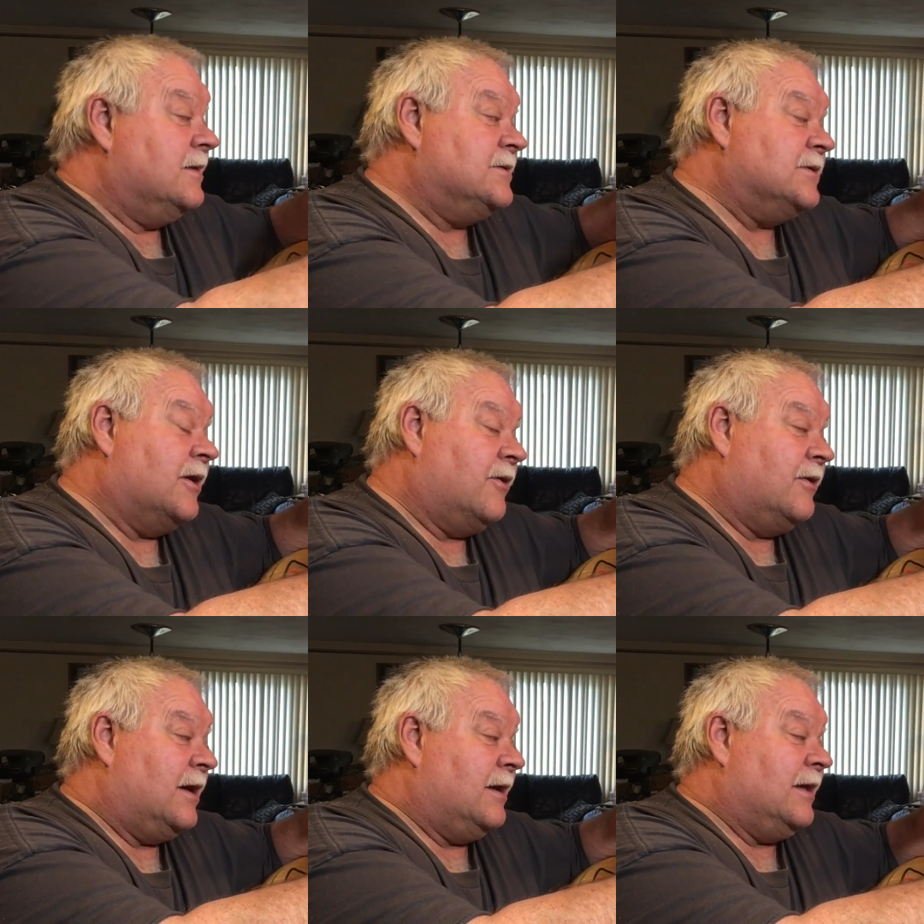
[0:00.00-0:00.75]

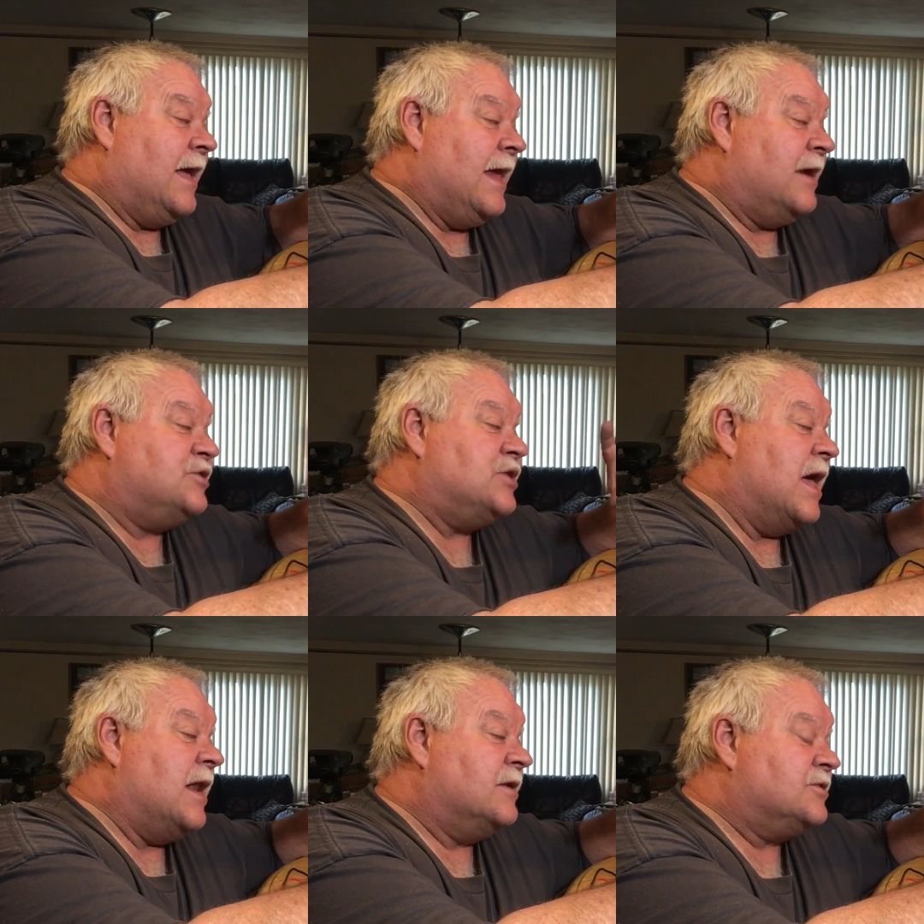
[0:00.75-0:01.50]
So I had a
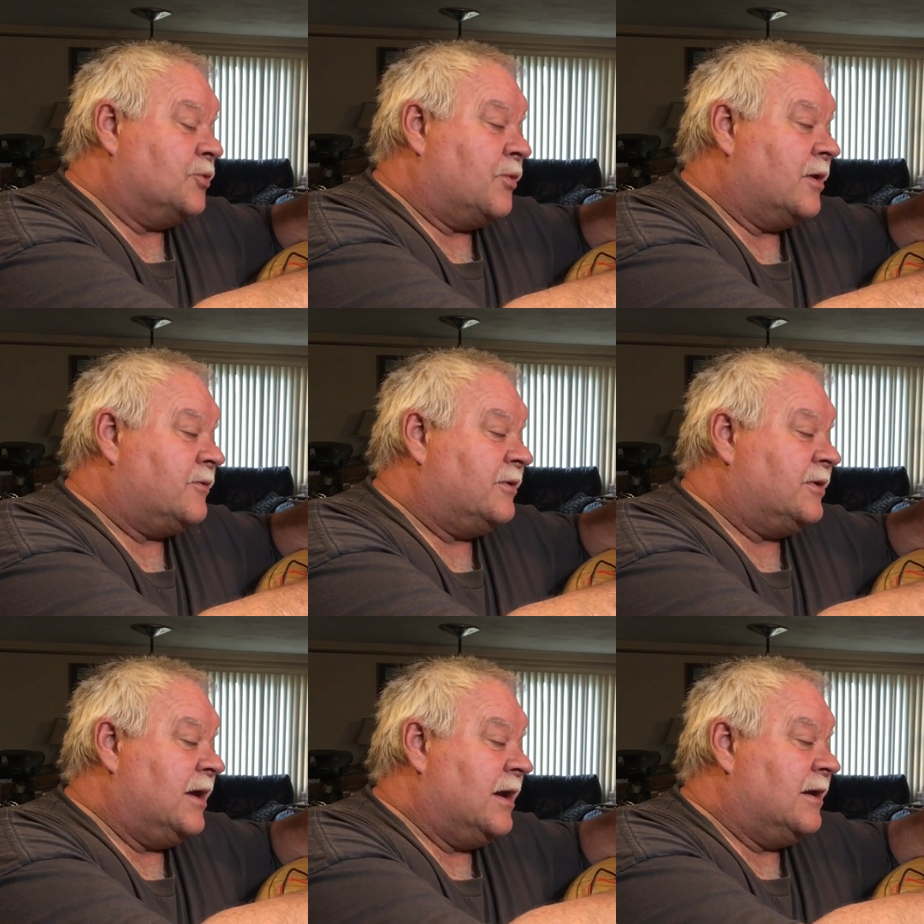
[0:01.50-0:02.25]
challenge to work with
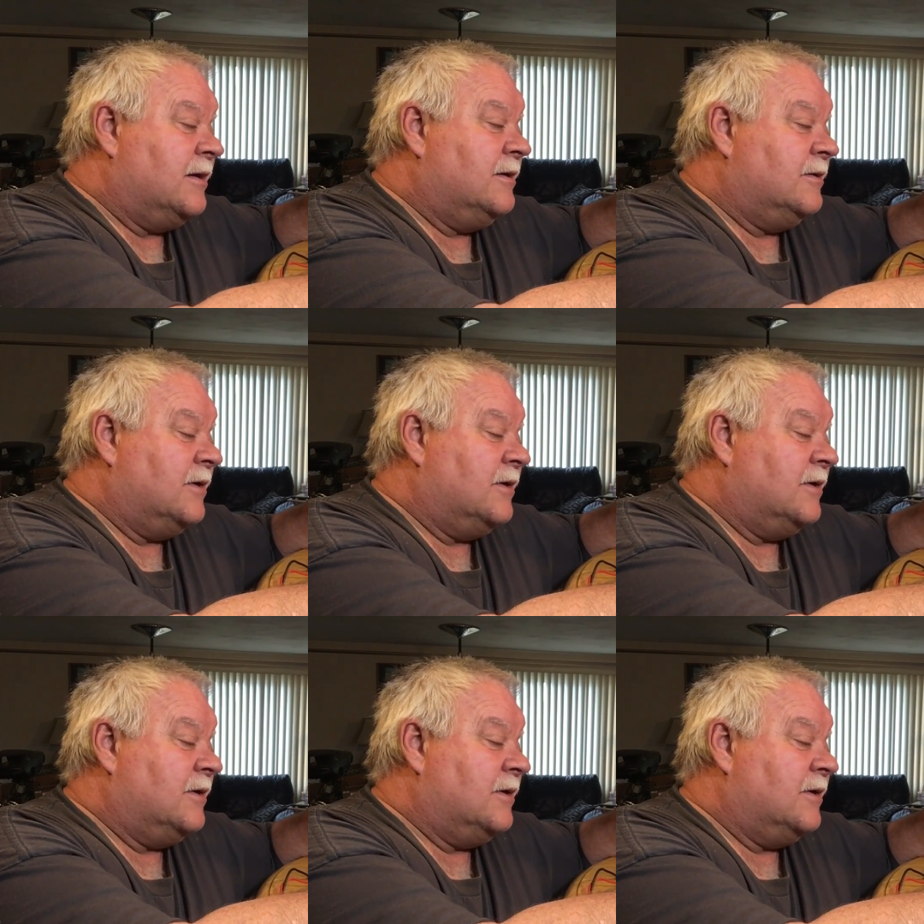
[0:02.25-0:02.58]
here